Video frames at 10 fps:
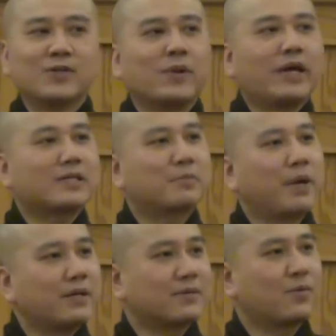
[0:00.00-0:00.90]
to
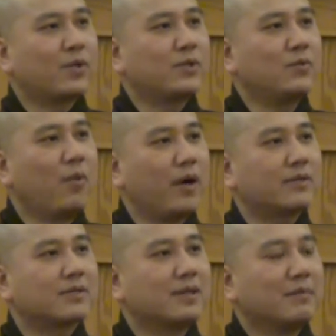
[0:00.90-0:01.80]
express what you
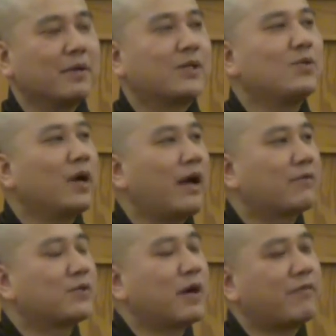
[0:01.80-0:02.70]
want, but you
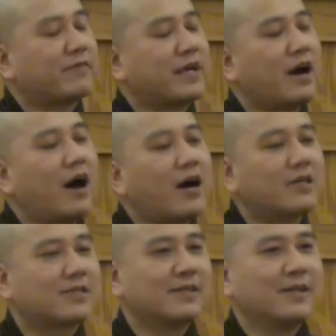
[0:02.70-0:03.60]
have to have the
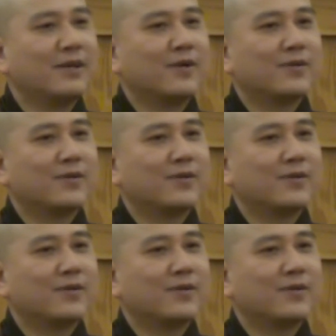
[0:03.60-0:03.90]
art